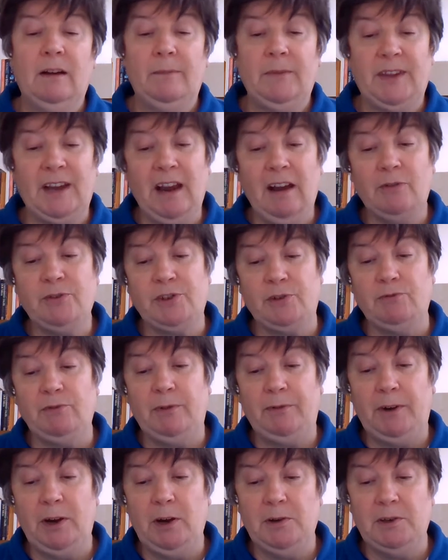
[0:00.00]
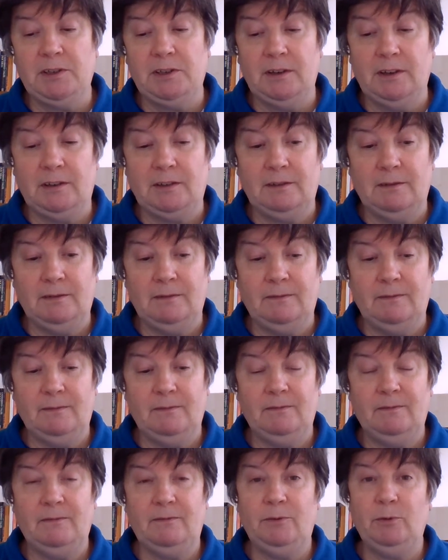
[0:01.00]
The council refused it,
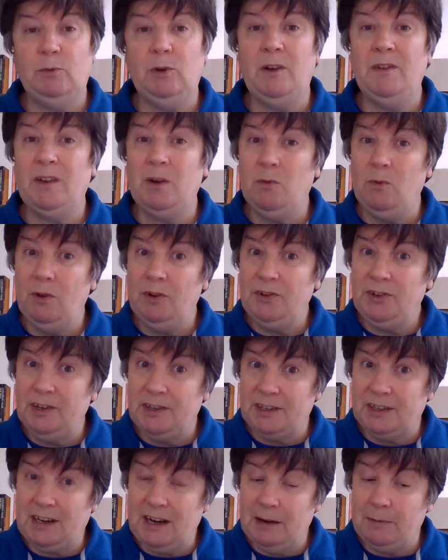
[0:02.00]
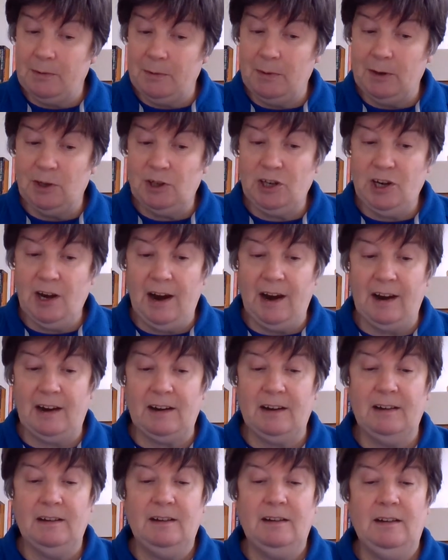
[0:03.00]
for while they wanted to keep him in check,
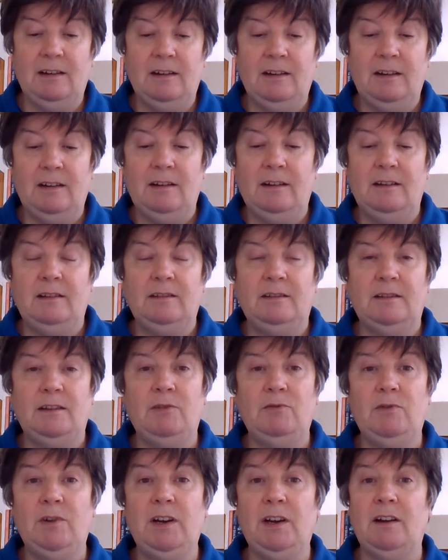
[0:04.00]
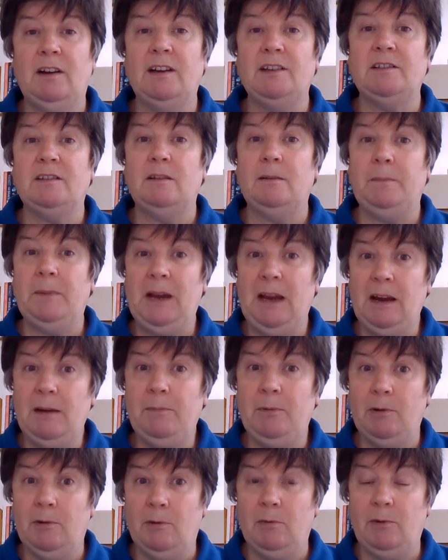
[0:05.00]
they realised that the
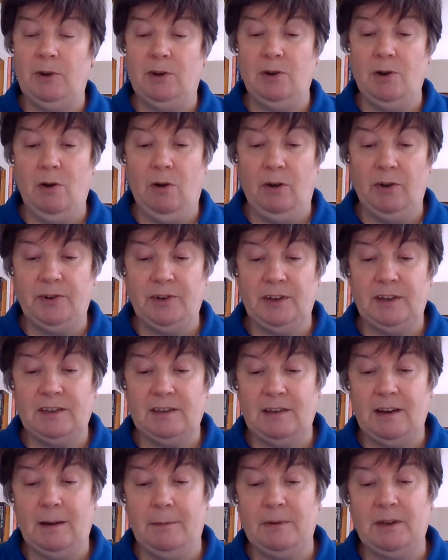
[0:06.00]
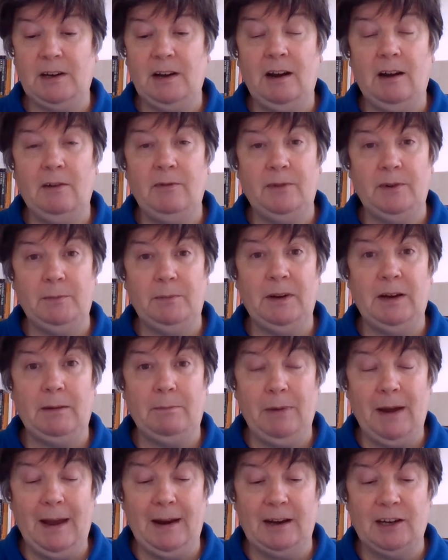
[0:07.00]
people would not accept Calvin being
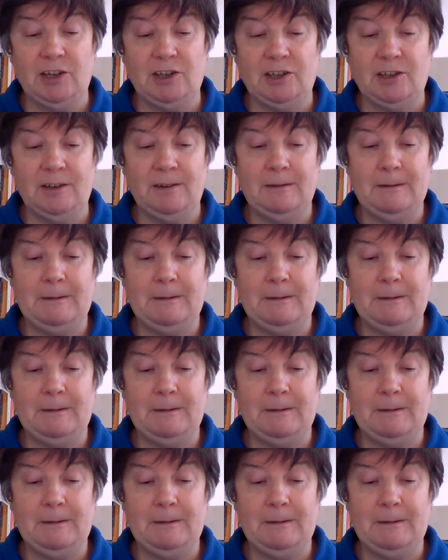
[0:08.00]
banished.